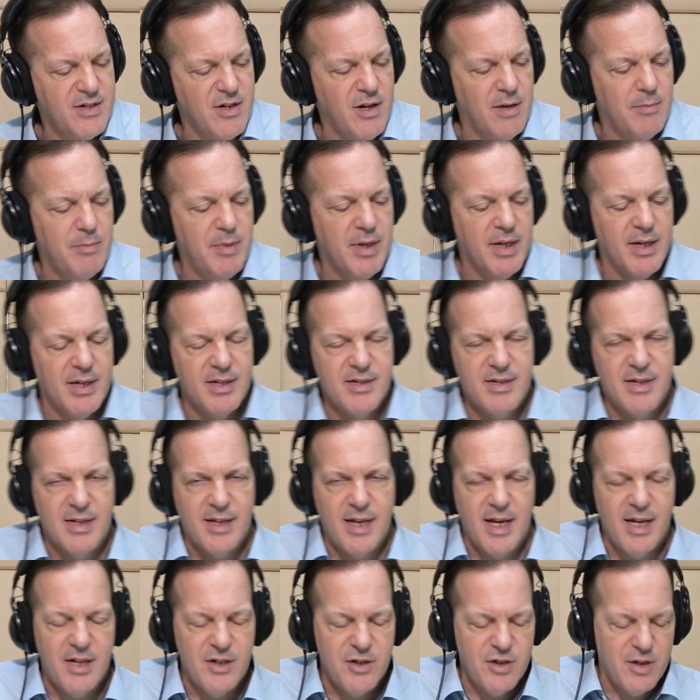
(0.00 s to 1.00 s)
not being as
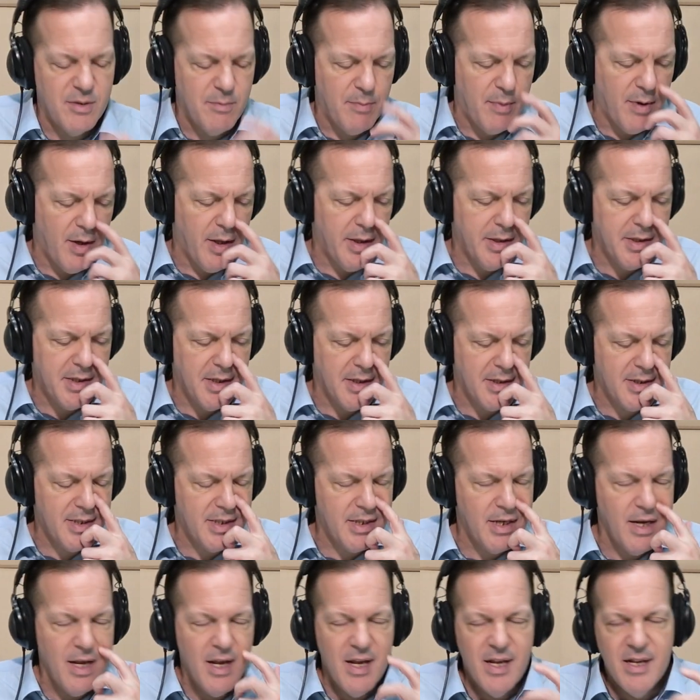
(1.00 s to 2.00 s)
engaged in
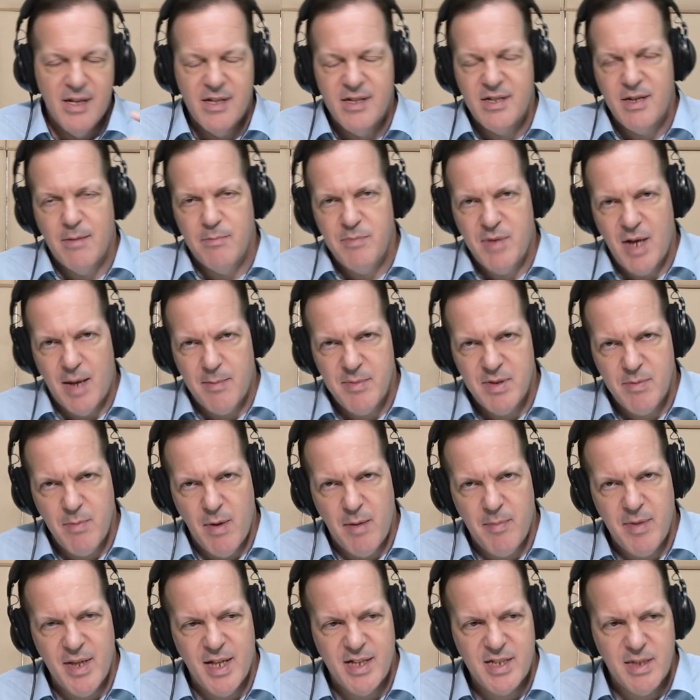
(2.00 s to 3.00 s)
politics. Sometimes
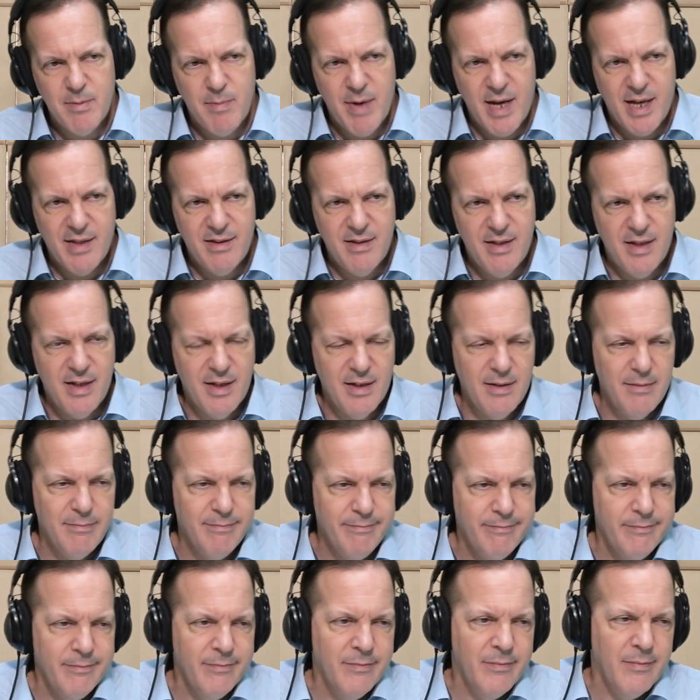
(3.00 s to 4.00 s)
maybe that's a bad thing.
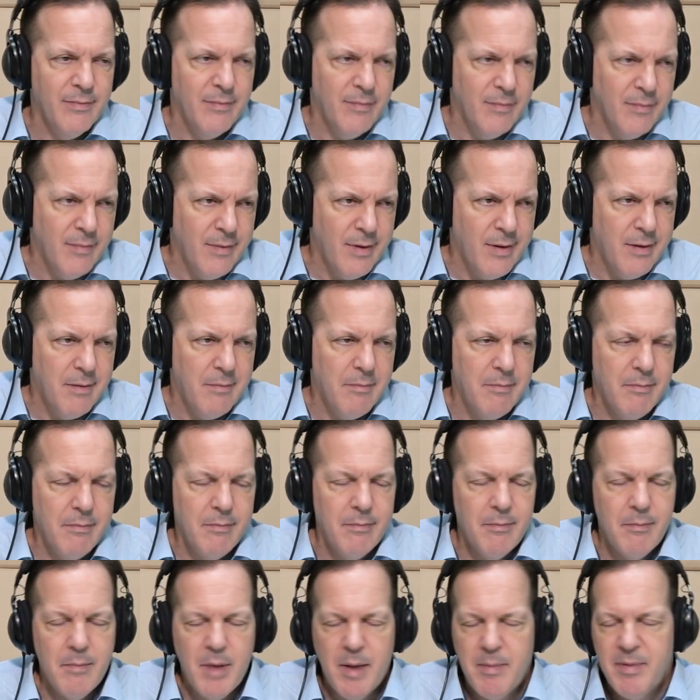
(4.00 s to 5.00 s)

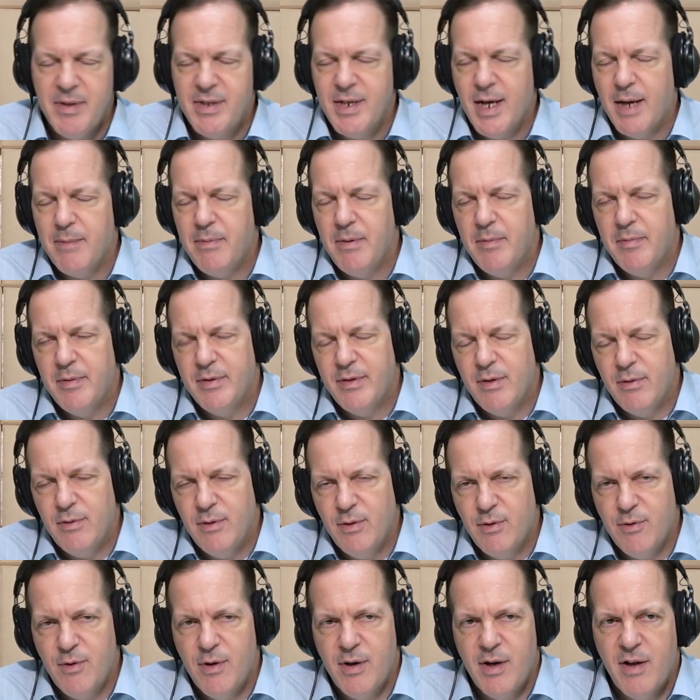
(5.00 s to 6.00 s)
Maybe Thai people don't
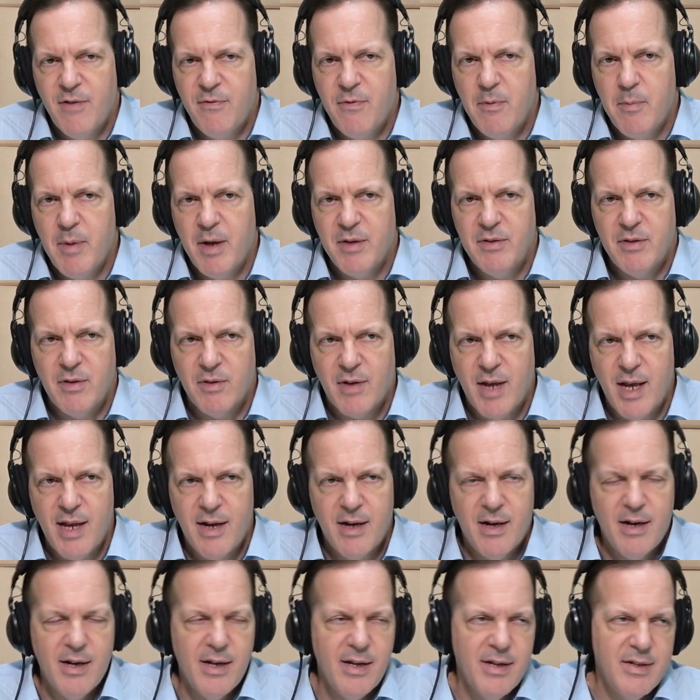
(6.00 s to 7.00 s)
learn enough about their
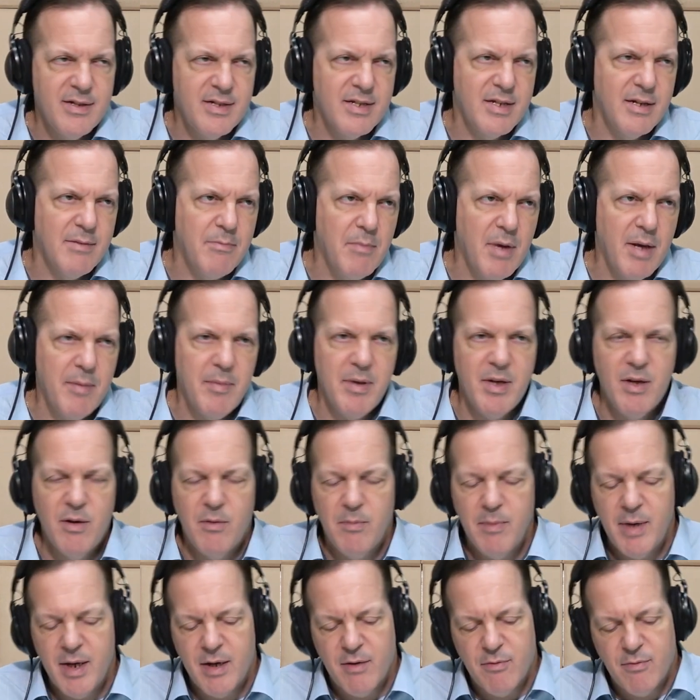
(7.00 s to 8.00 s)
candidates and maybe
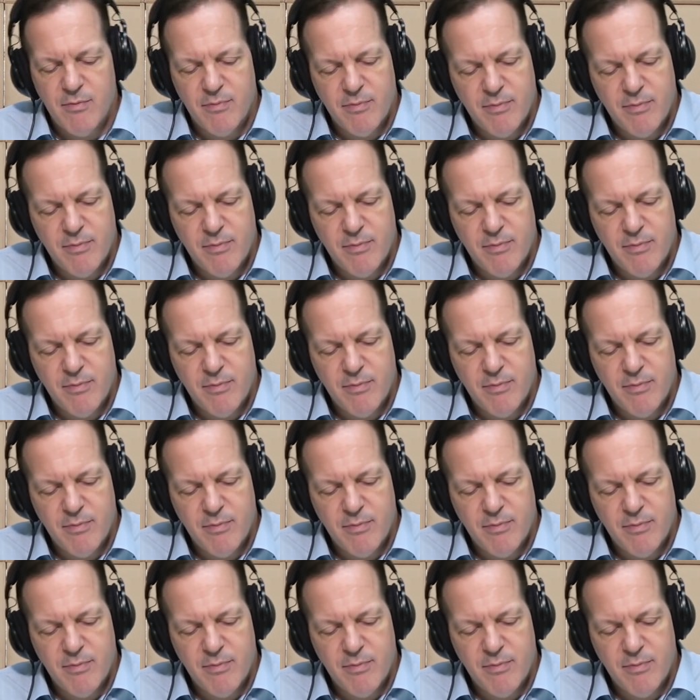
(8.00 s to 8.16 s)
don't make